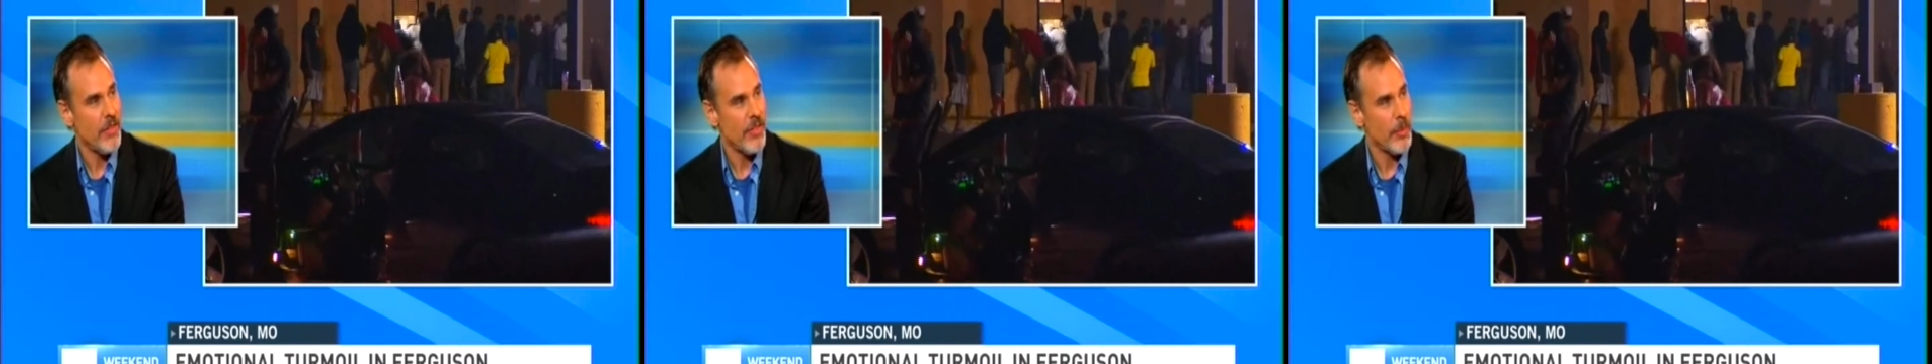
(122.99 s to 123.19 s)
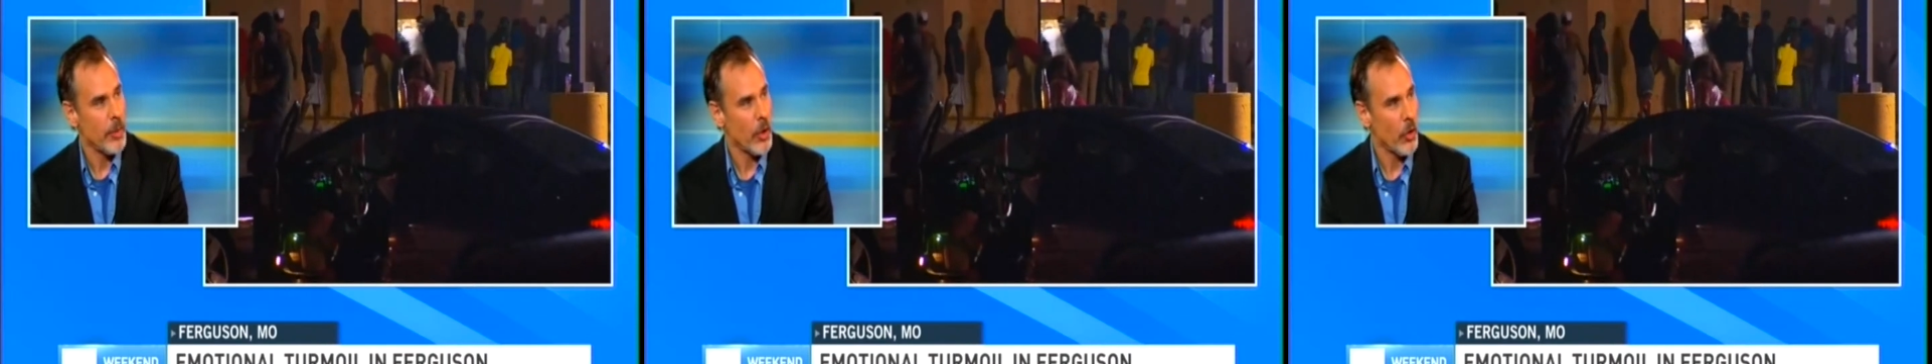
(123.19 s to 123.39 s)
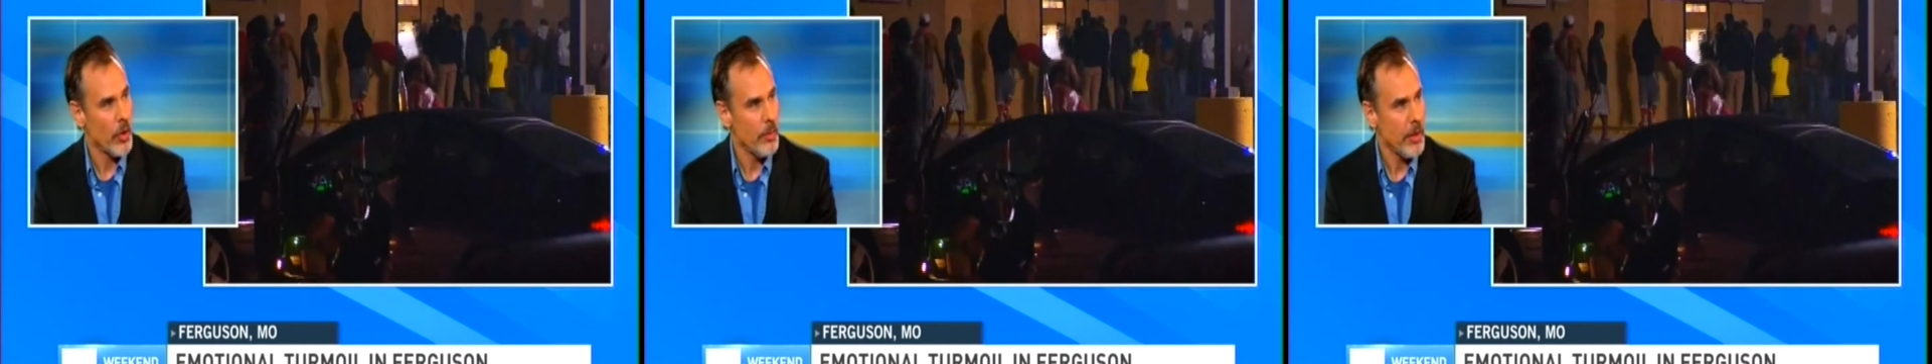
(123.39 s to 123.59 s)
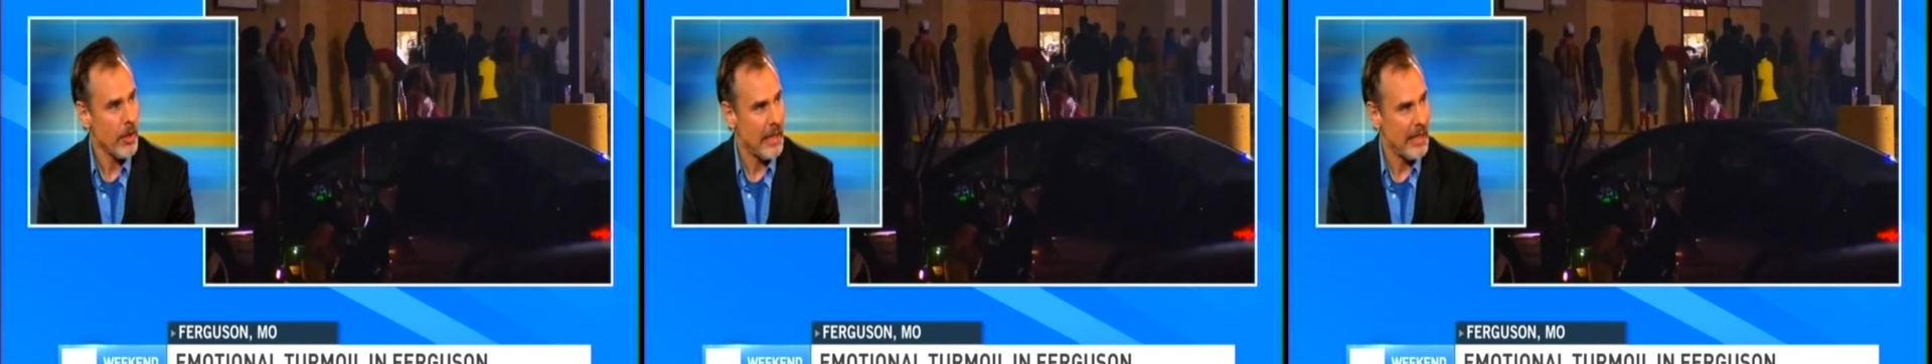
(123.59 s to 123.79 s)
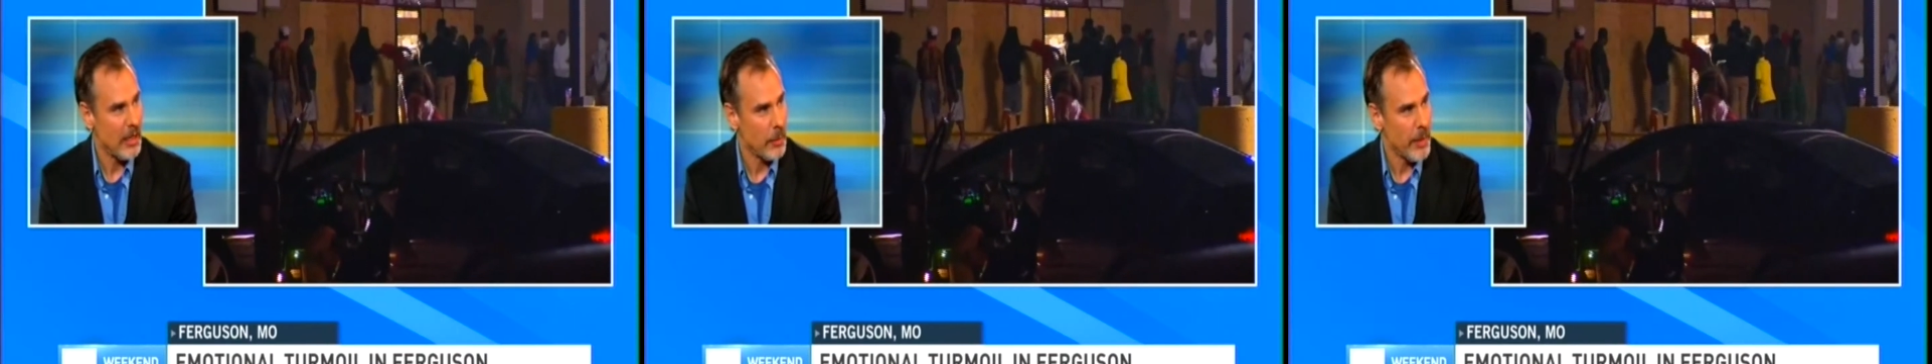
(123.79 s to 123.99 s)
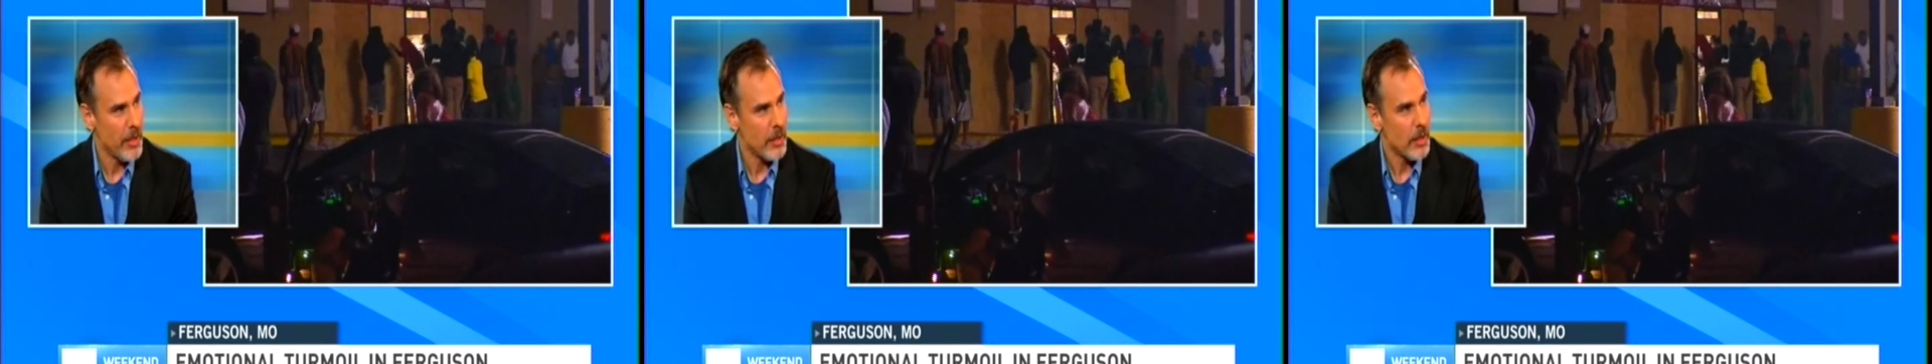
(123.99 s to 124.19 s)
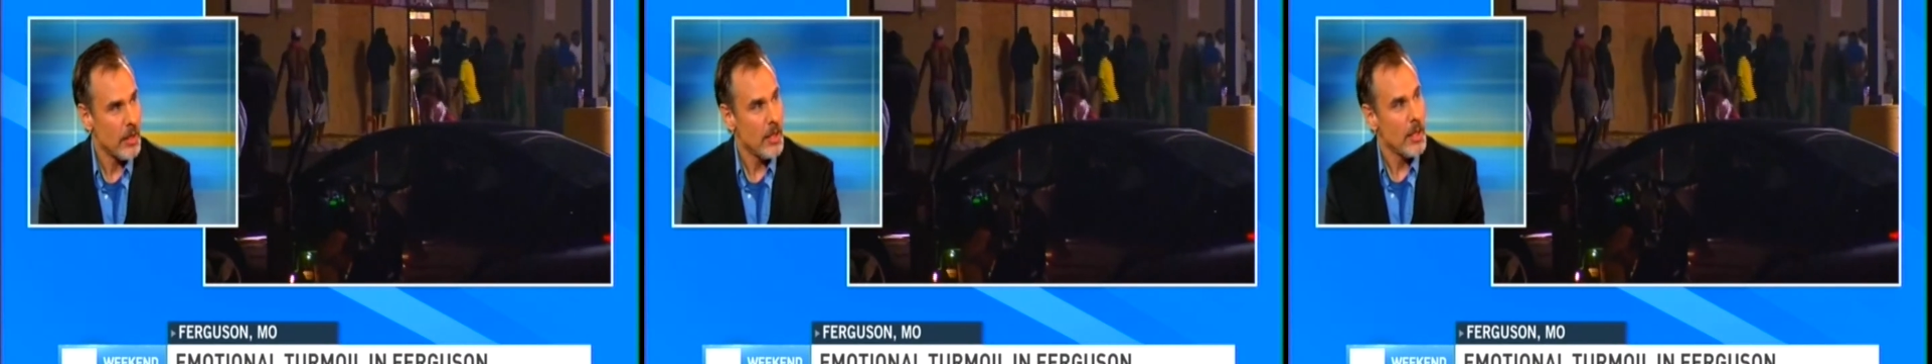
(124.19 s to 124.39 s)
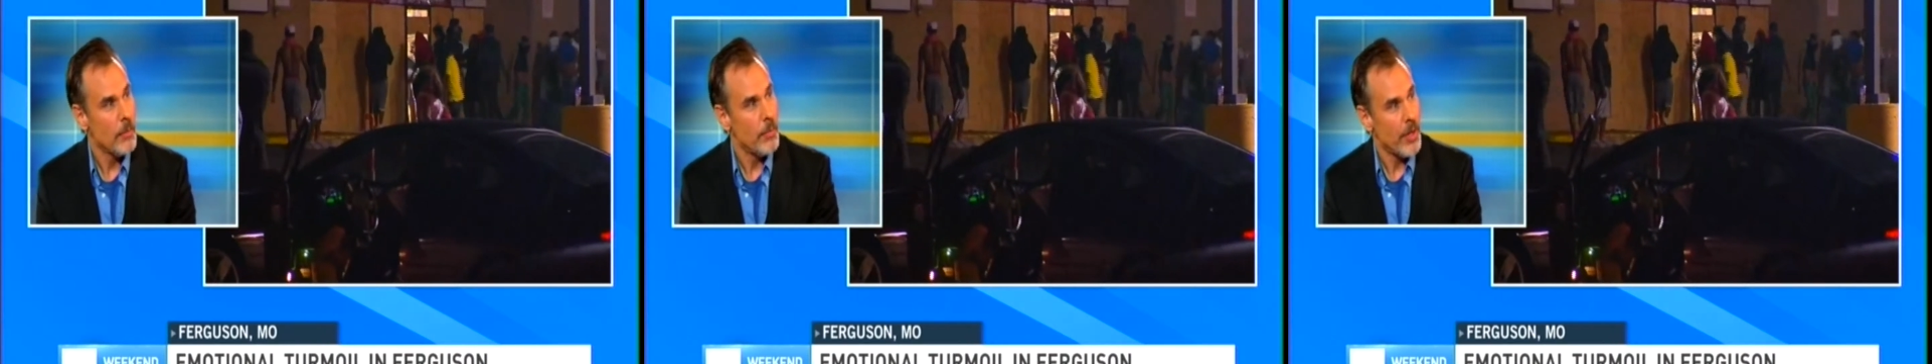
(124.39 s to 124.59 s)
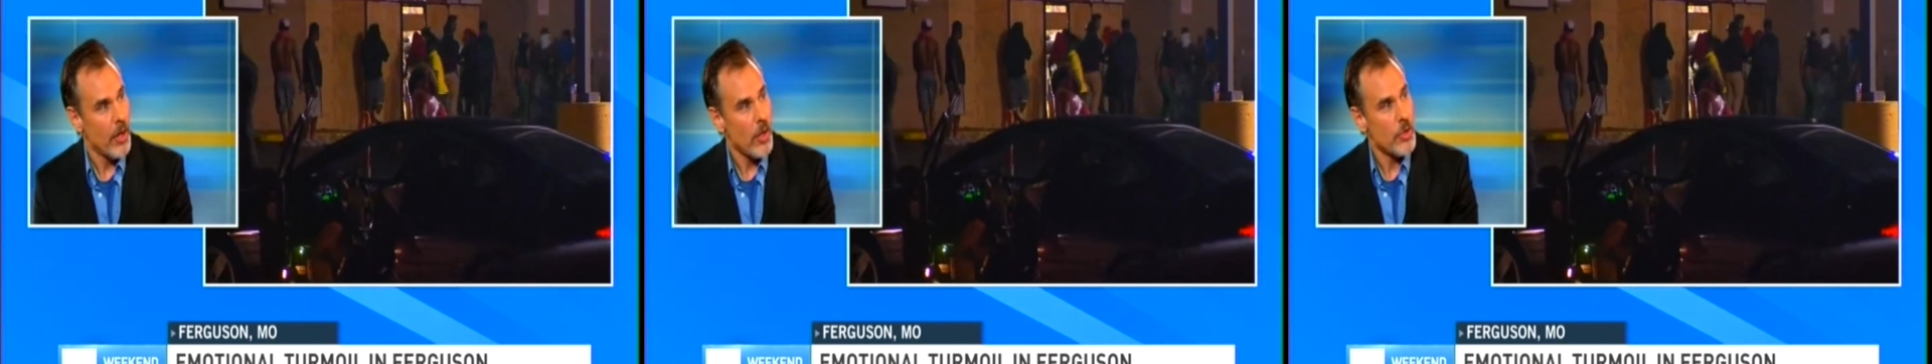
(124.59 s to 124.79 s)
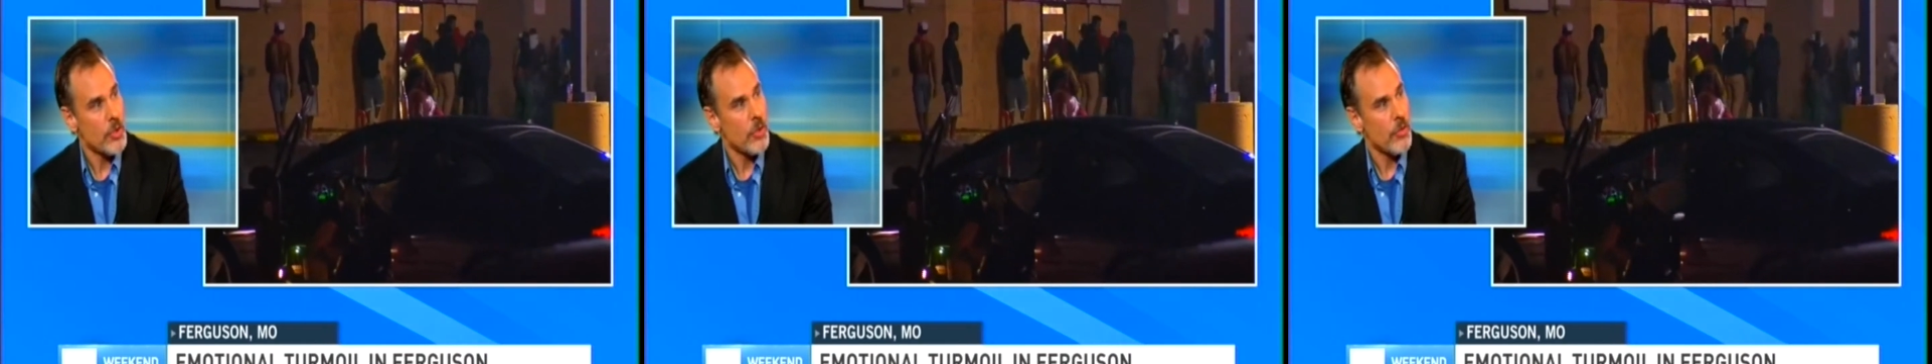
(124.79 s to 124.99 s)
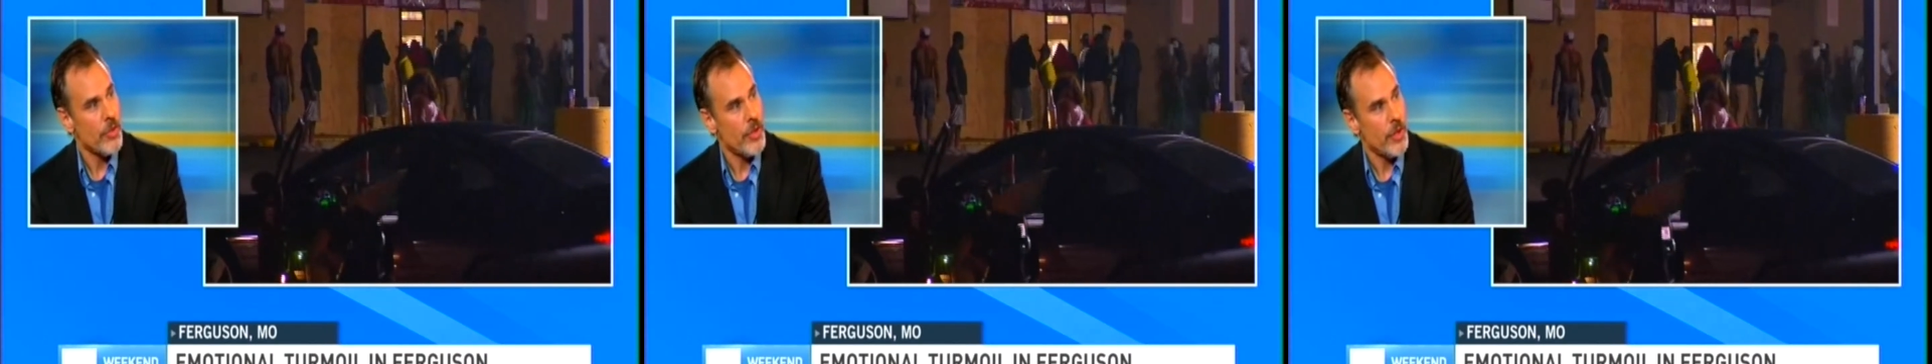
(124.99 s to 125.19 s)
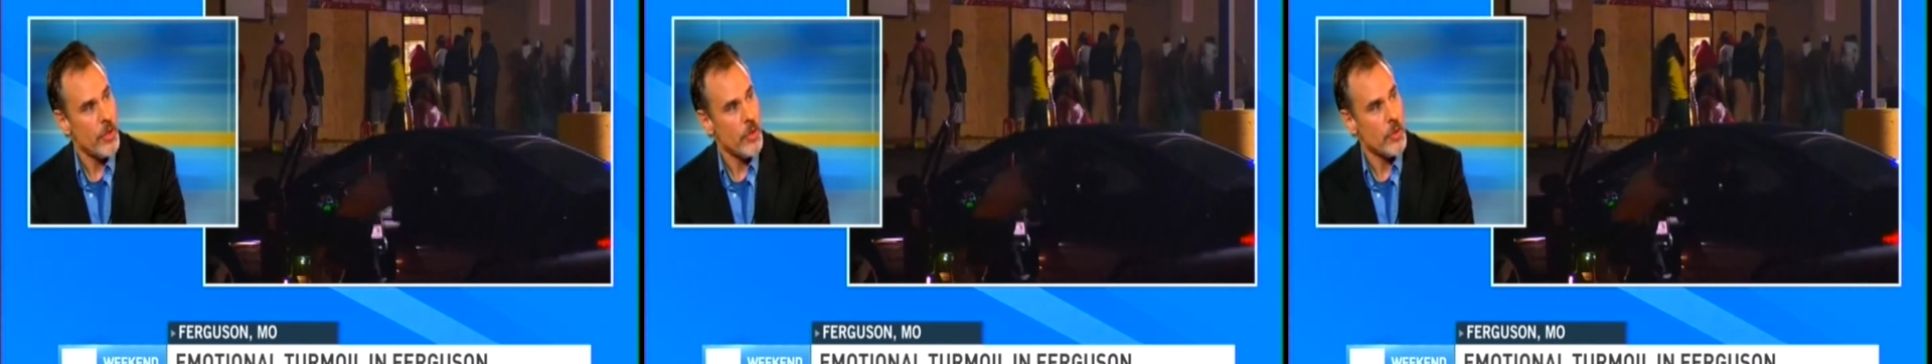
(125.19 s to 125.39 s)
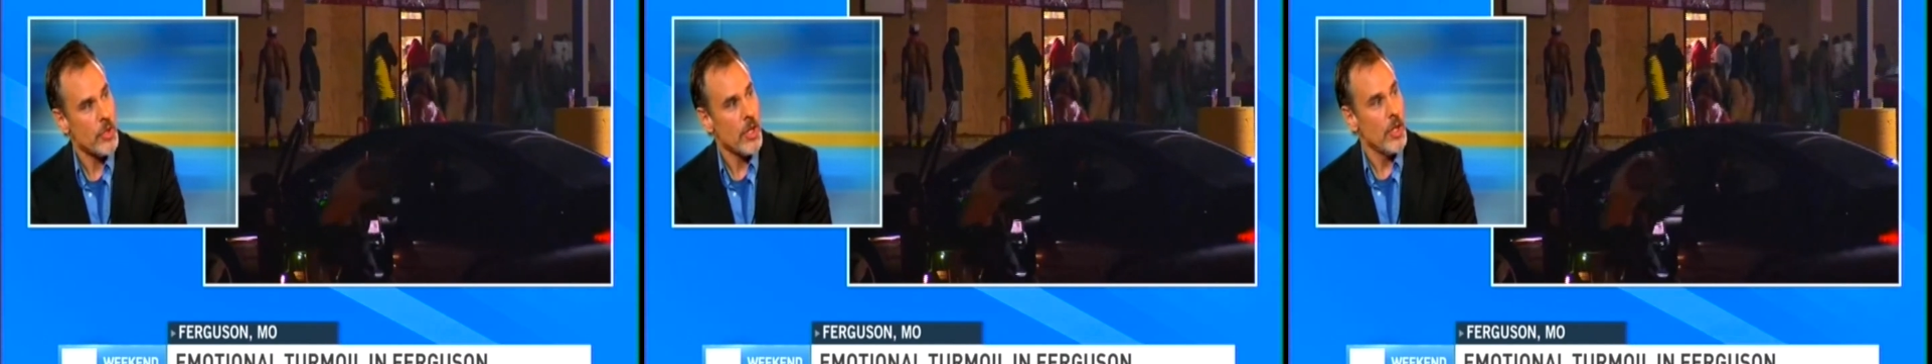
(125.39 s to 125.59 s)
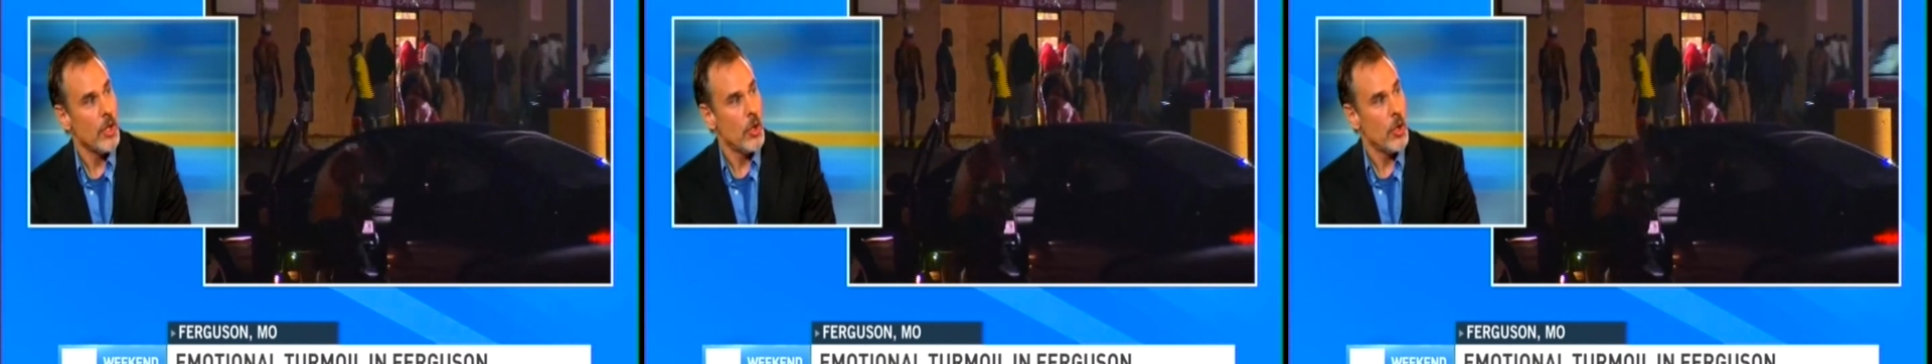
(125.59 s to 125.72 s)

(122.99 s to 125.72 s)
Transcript: from a criminal element, but also those